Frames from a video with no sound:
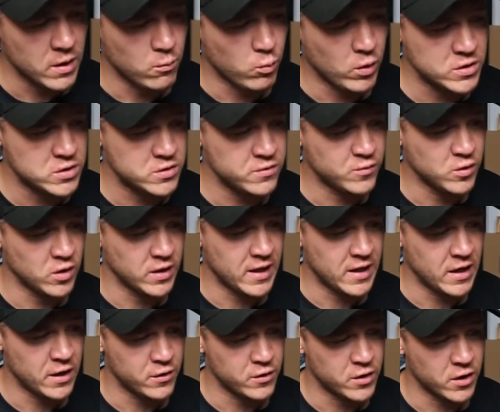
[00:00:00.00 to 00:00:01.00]
once you've got
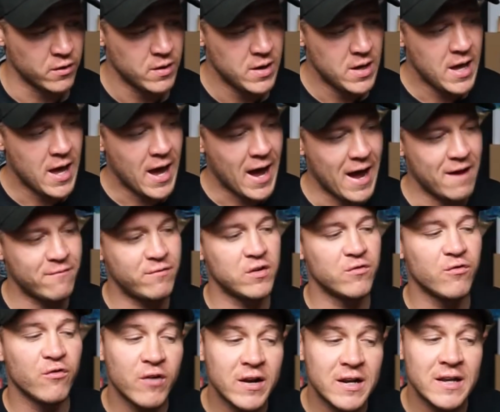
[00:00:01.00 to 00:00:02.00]
that logo, have
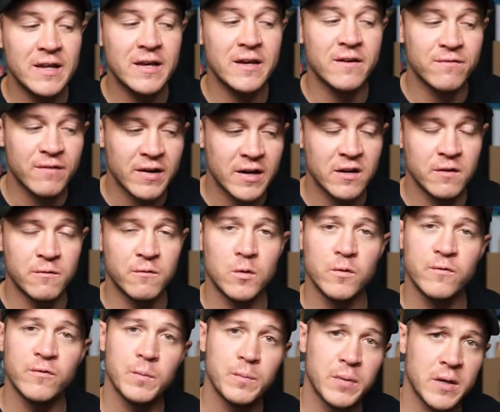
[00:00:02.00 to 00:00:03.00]
it readily
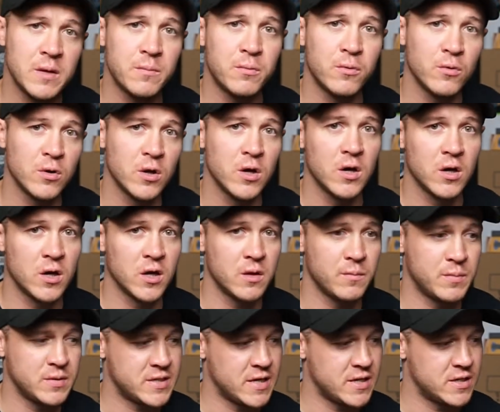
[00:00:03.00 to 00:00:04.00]
available for people that are going
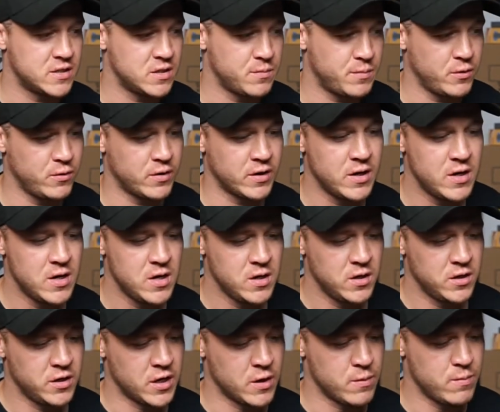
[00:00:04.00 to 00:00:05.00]
to potentially build it.
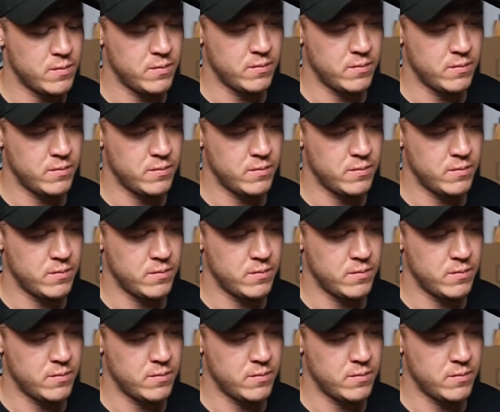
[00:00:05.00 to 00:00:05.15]
You know,